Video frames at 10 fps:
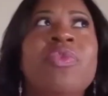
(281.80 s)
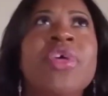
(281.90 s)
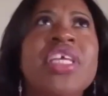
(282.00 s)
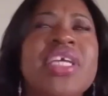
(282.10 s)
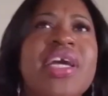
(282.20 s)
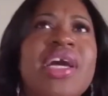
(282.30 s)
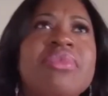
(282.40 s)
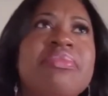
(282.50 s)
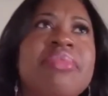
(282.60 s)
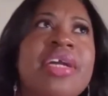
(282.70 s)
thing that comes
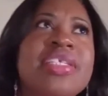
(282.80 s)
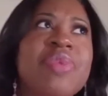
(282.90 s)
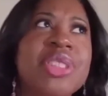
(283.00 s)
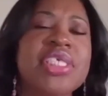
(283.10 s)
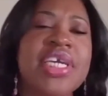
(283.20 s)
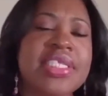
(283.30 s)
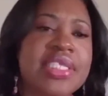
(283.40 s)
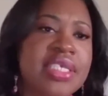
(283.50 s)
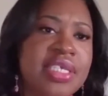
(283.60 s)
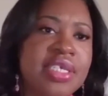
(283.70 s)
to mind, especially as a
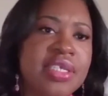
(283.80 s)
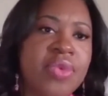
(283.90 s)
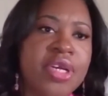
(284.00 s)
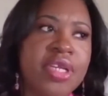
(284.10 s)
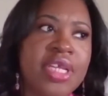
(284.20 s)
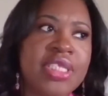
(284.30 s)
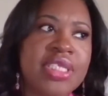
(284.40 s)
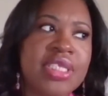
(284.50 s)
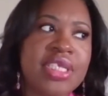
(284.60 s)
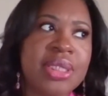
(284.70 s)
teen, where that's
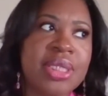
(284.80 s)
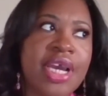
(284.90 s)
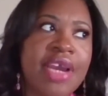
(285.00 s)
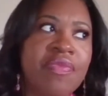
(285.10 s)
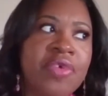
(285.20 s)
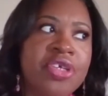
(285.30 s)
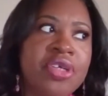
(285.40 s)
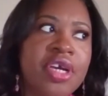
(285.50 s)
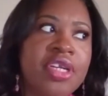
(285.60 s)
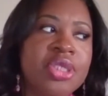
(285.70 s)
a stage of life where you're
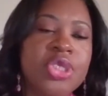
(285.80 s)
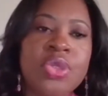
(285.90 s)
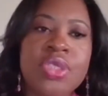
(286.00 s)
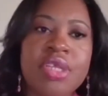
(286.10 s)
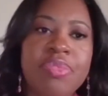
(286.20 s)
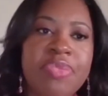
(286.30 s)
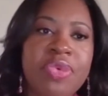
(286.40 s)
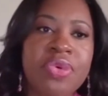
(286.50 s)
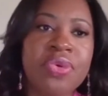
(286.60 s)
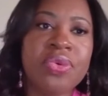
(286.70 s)
kind of choosing the
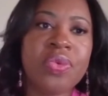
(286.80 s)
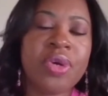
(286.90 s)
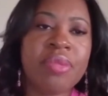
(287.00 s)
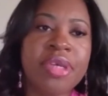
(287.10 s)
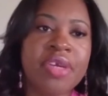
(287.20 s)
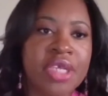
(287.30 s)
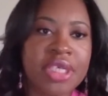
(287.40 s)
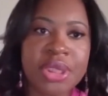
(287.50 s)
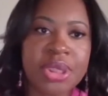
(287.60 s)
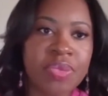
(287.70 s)
people you want to be in
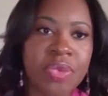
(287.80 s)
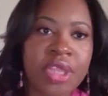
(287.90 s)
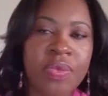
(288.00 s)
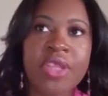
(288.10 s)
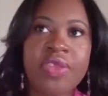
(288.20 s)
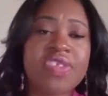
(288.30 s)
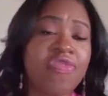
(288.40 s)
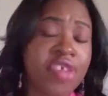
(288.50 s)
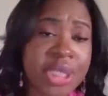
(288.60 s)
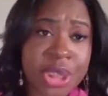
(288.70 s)
relationship with, whether it's
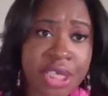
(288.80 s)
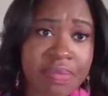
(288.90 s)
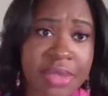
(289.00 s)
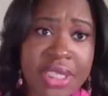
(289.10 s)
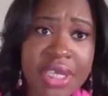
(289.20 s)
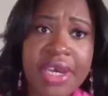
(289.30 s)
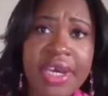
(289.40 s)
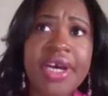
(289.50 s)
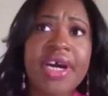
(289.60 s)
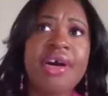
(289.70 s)
friendships,
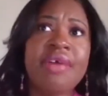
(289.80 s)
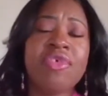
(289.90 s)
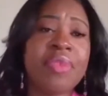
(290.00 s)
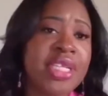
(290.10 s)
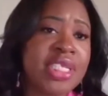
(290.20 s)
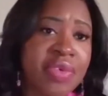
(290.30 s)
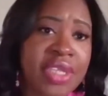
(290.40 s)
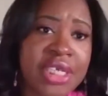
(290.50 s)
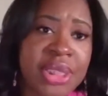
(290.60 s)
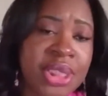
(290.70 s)
romantic
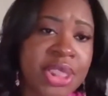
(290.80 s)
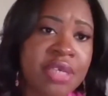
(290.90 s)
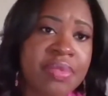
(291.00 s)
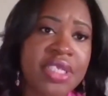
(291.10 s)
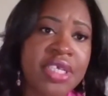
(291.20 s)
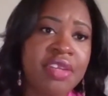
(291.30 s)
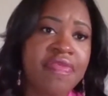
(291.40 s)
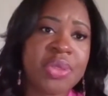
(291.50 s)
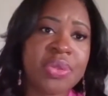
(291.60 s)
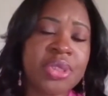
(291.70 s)
relationships,
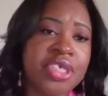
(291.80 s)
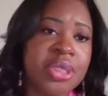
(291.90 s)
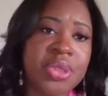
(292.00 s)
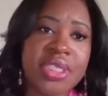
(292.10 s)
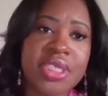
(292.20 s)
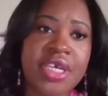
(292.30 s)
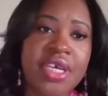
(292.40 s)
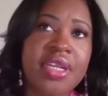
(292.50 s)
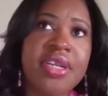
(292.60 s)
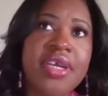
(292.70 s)
individuals you're interested
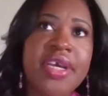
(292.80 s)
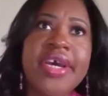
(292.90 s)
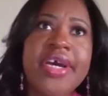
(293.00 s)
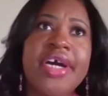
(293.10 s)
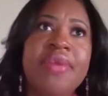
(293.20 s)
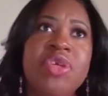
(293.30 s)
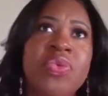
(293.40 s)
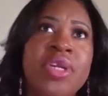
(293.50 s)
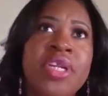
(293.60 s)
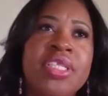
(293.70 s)
in, you
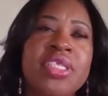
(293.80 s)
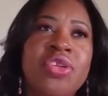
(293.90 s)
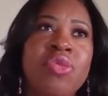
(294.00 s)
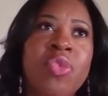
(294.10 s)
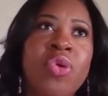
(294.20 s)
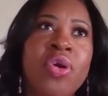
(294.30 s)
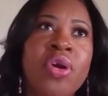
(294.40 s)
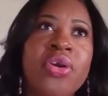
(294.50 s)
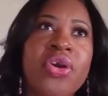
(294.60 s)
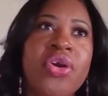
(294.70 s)
want to get to know more.